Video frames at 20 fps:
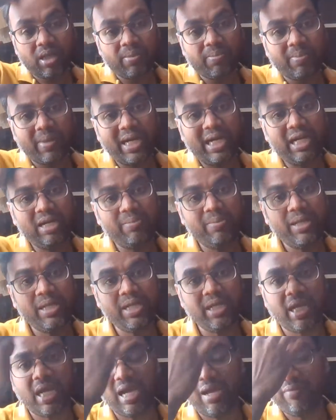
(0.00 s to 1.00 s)
might
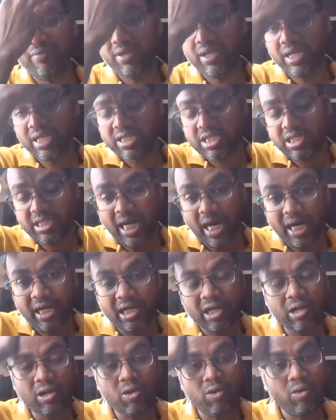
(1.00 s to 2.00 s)
be having a
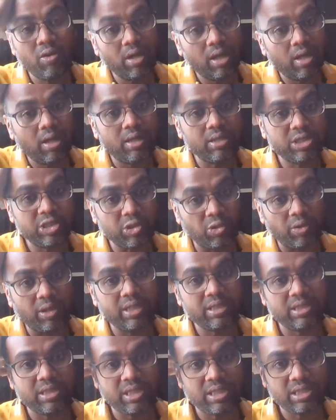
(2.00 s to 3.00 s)
standalone
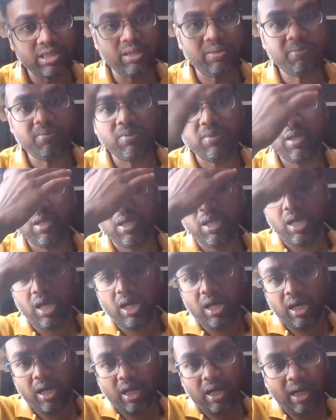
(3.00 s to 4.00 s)
storage system,
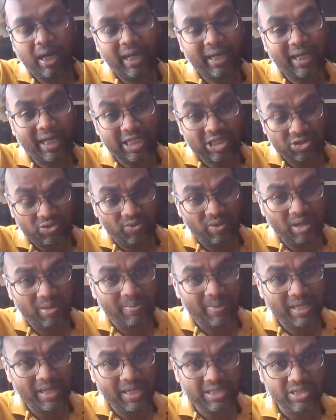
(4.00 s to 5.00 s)
like
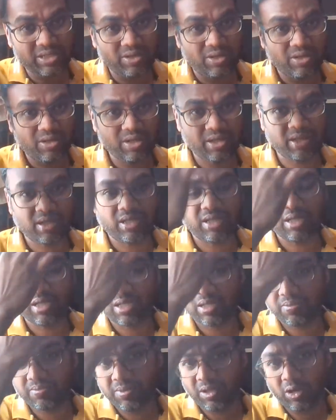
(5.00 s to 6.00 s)
SQL based or
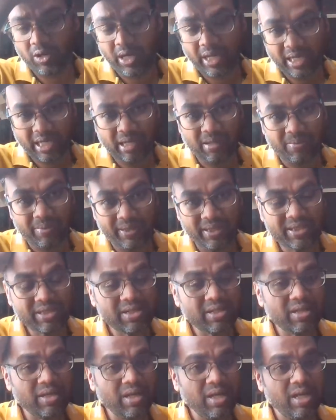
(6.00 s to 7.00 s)
Oracle
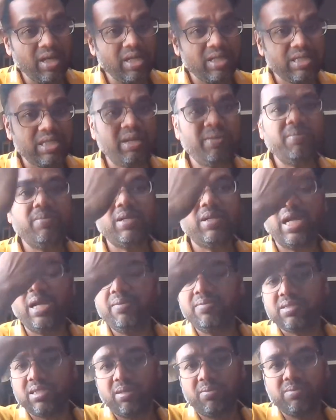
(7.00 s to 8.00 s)
based.
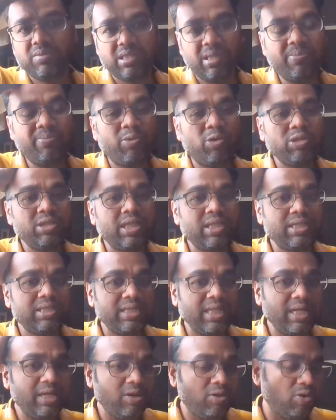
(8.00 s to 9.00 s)
Sometimes some projects
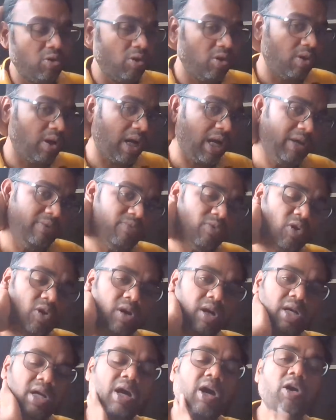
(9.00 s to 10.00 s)
say no, I
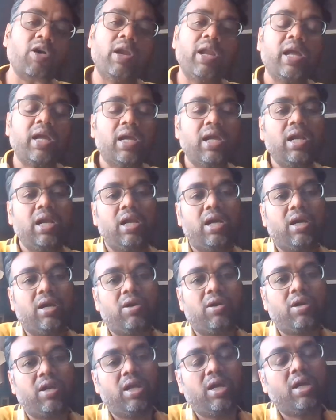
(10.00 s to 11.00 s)
want a Oracle or